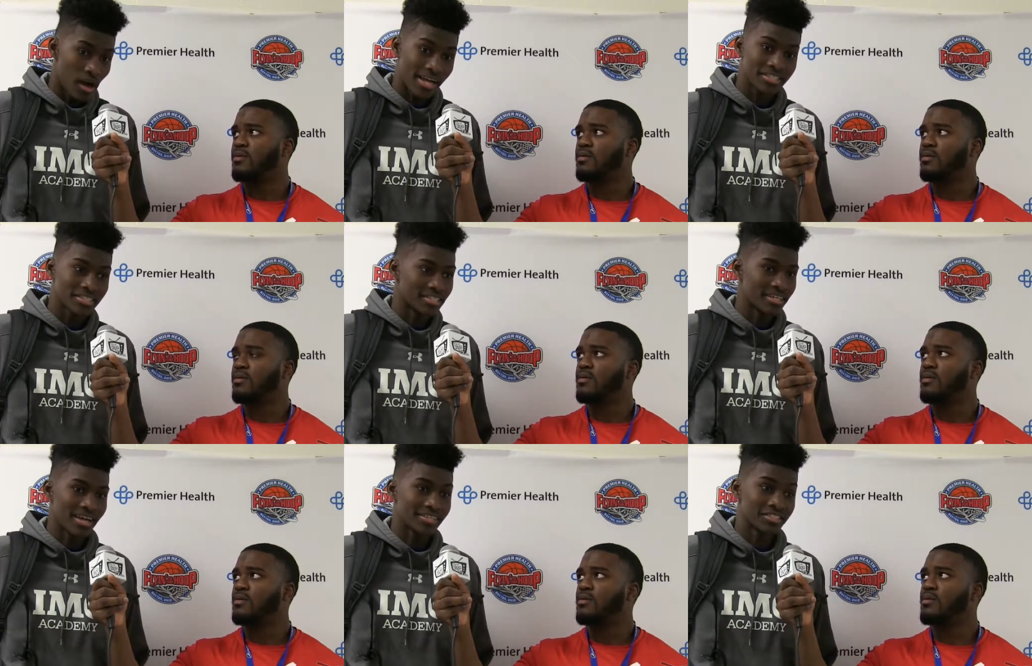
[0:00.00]
Speaker 1: I just
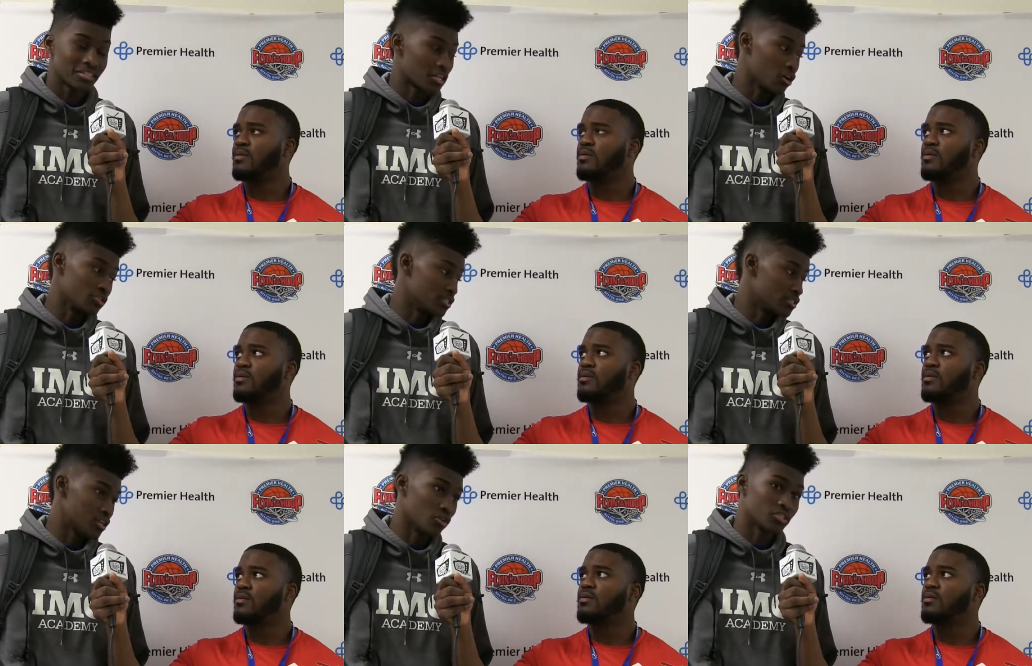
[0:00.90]
think I just think the coaches,
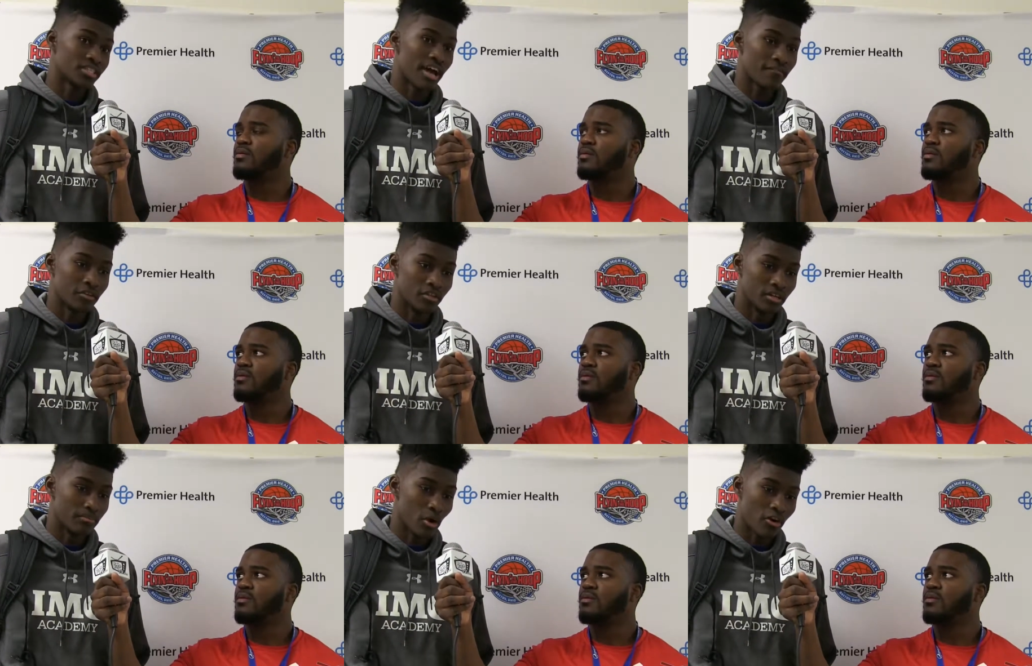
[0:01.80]
the coaching staff, you know,
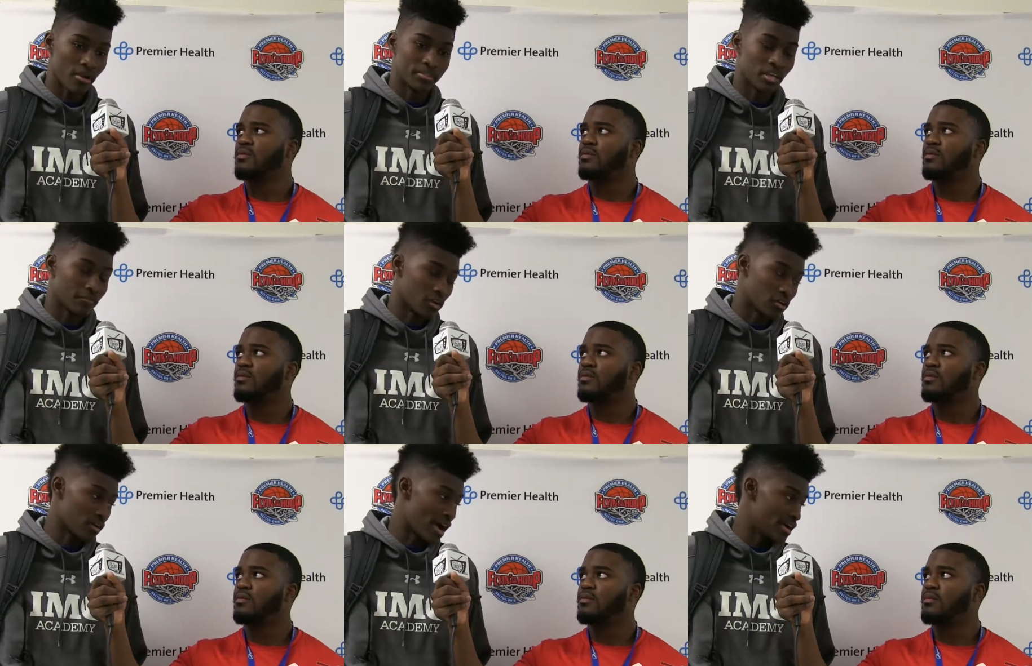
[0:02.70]
the program is definitely on
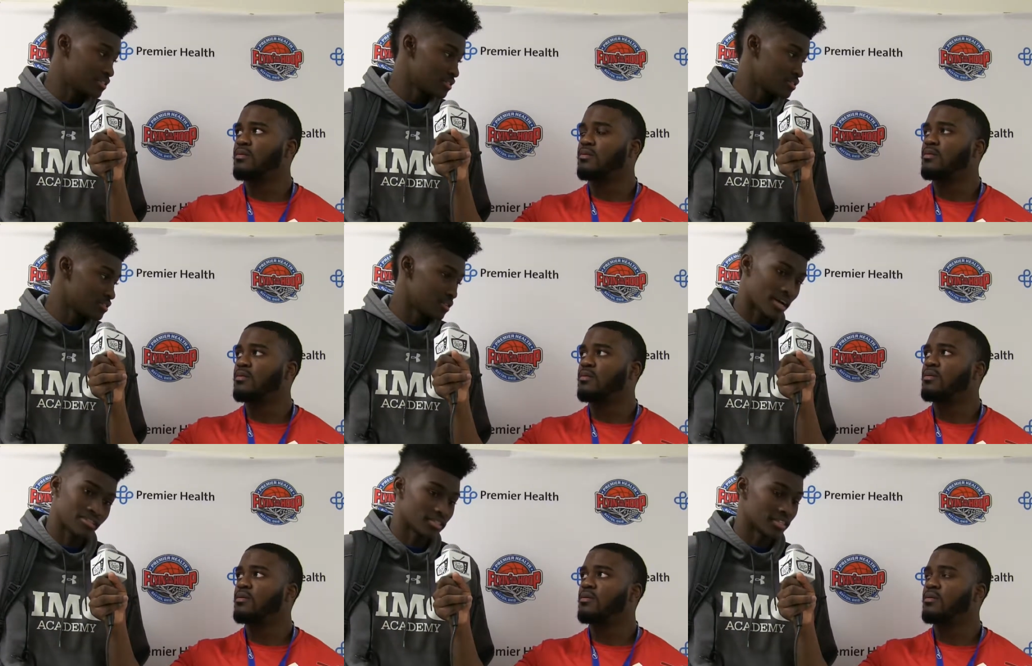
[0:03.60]
a rise.
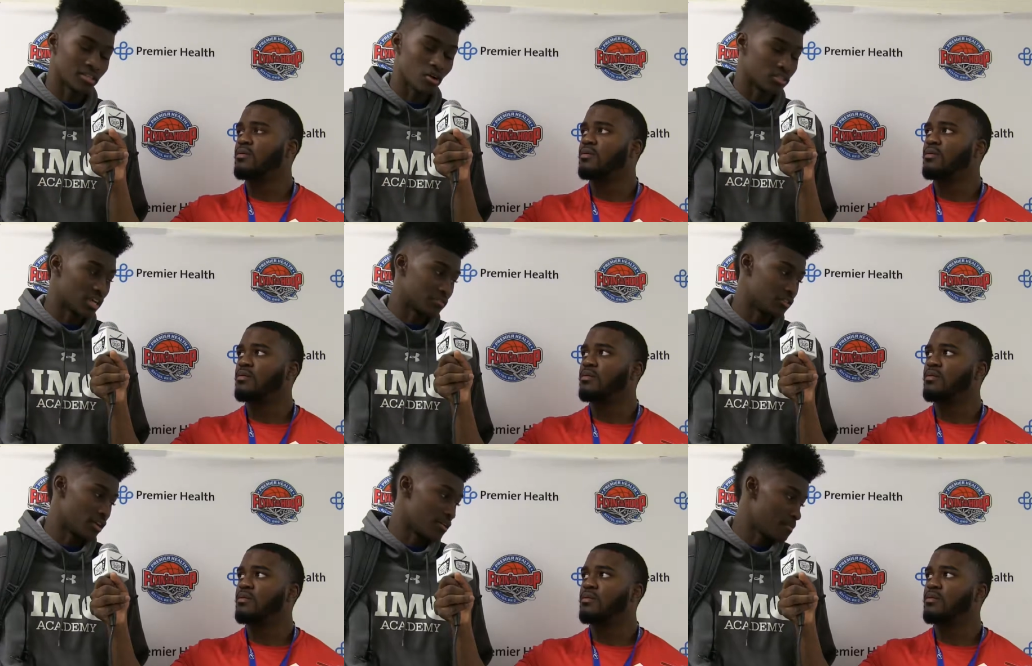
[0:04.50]
I just think the coaching staff is
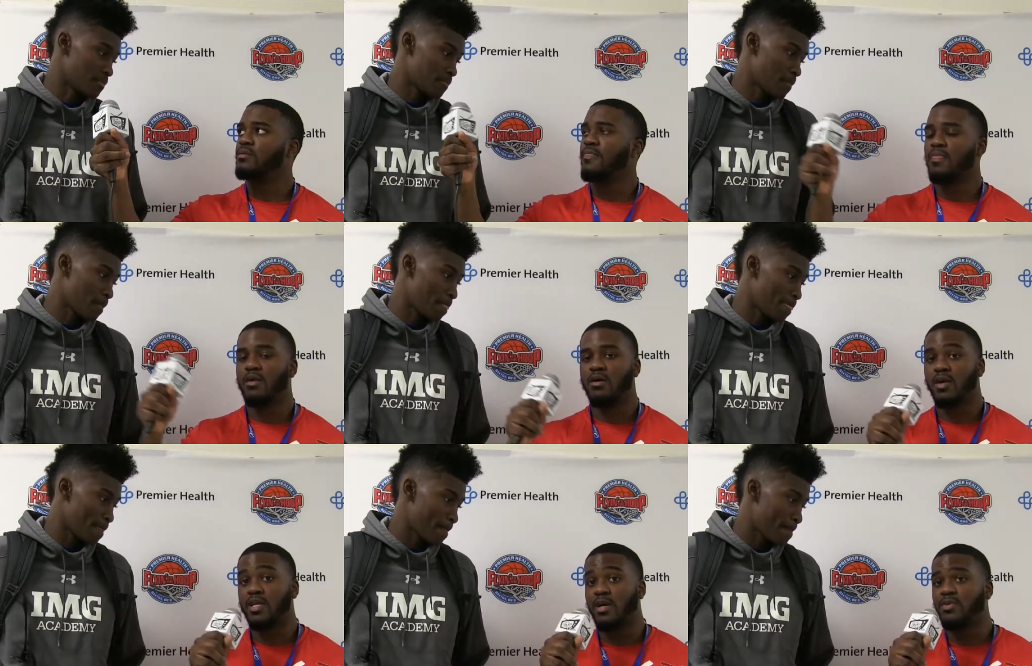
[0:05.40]
great.
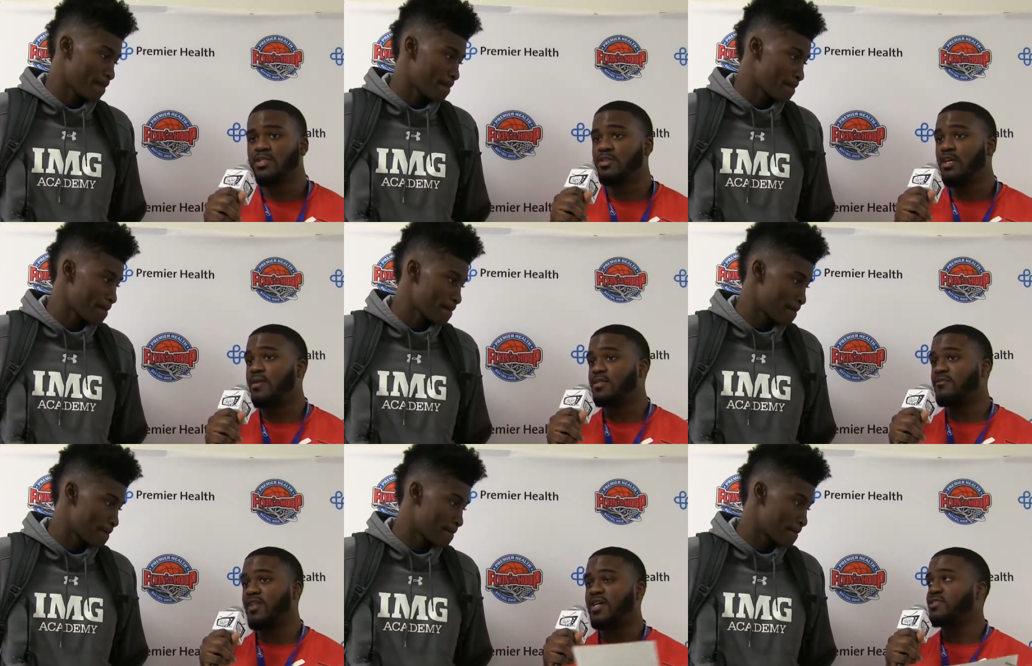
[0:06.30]
Speaker 2: Okay, now what do you think about the
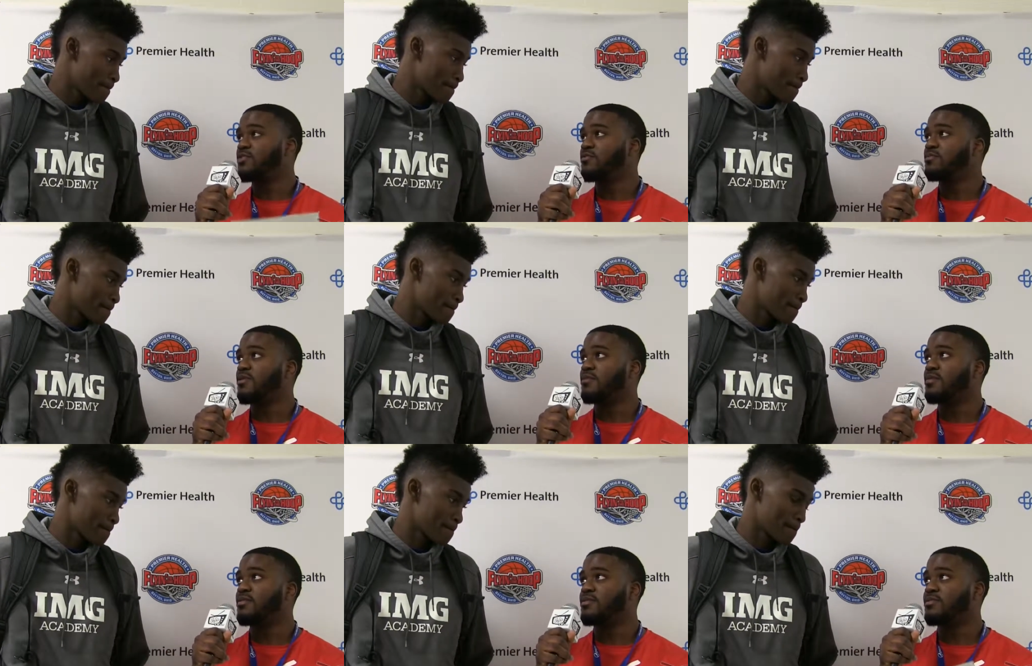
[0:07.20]
Flying to the Hoop
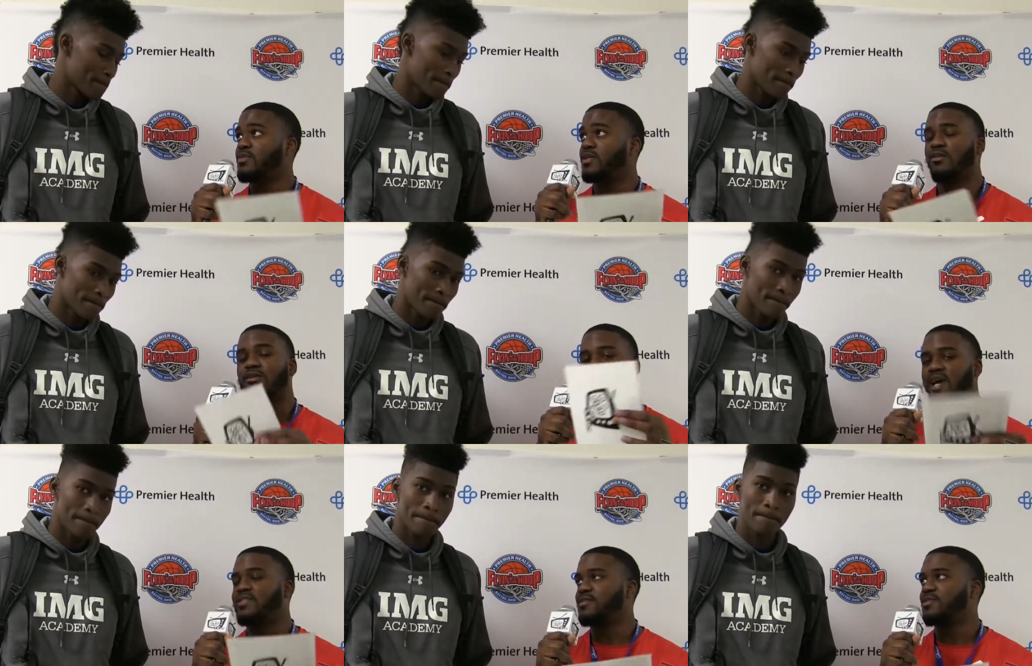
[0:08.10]
tournament this weekend or
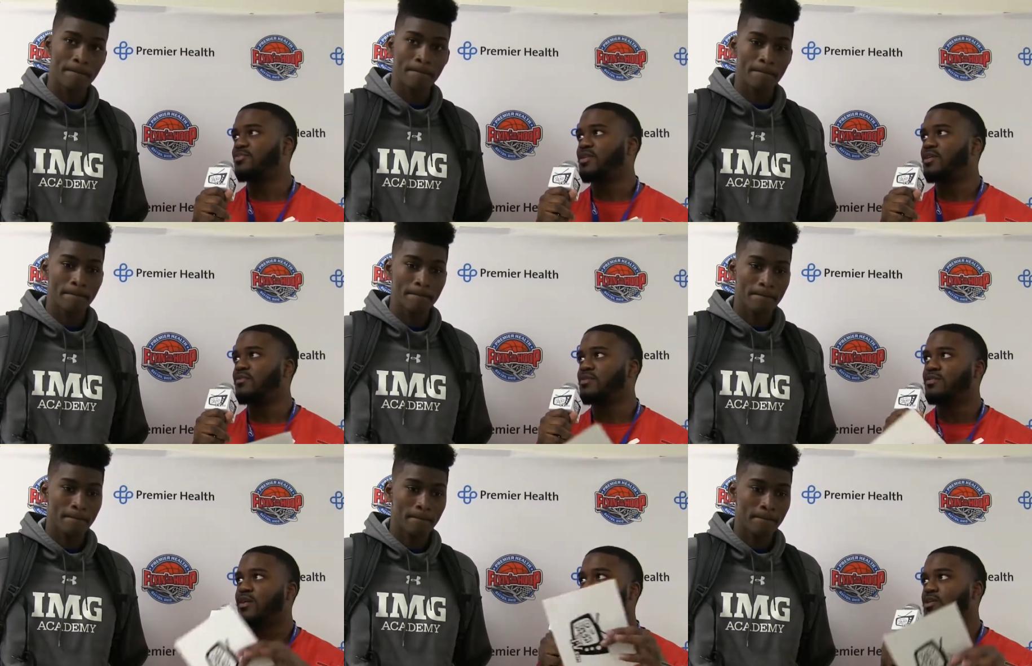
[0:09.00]
classic this weekend? What do you
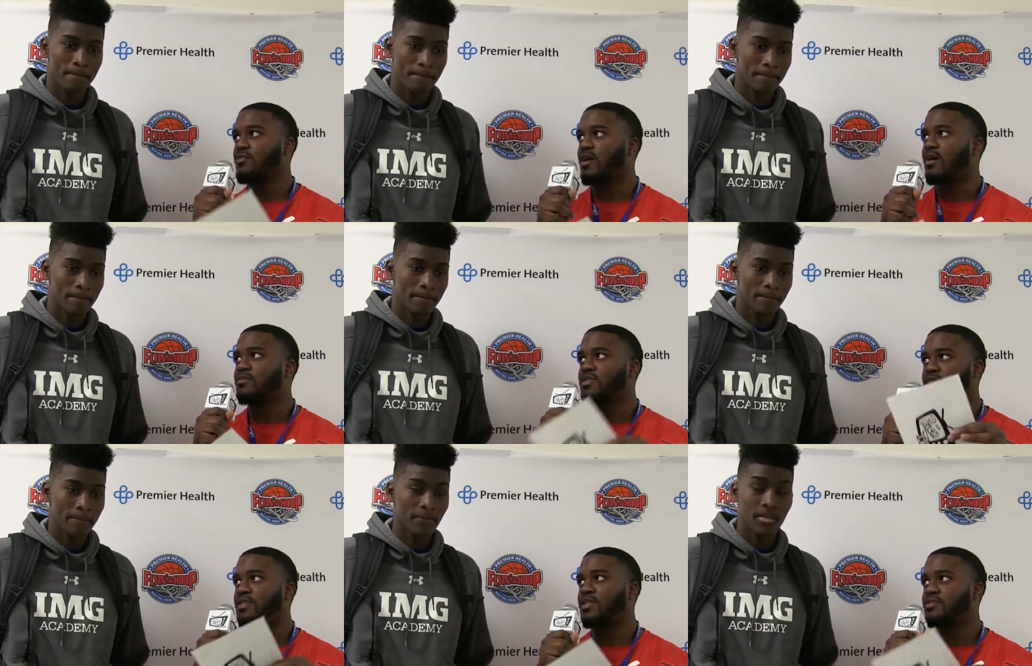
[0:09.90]
think about the crowds and
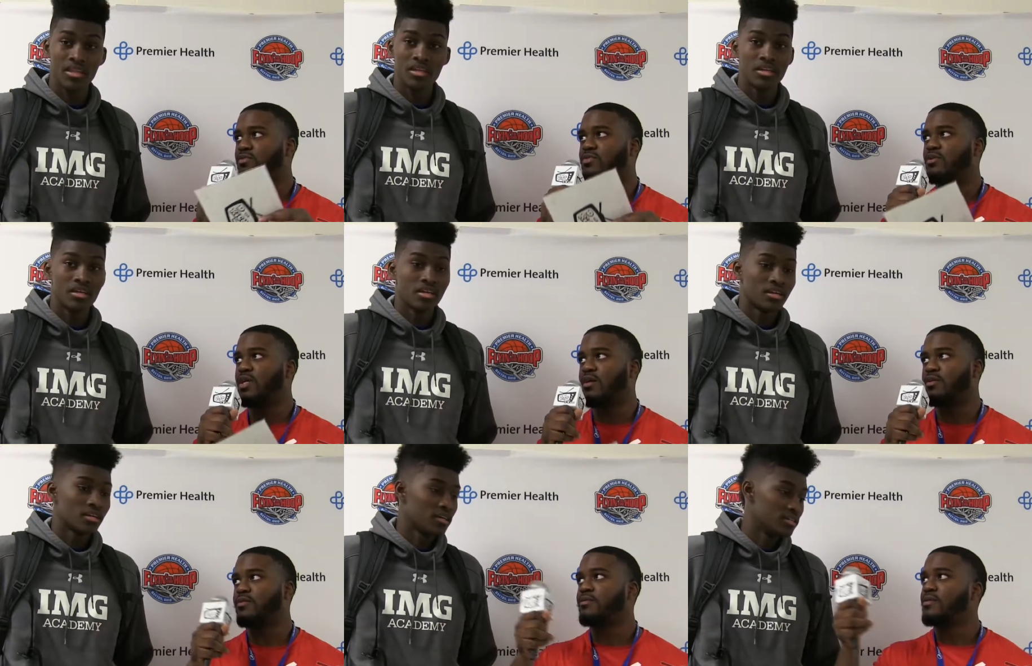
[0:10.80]
everything that's going on down here?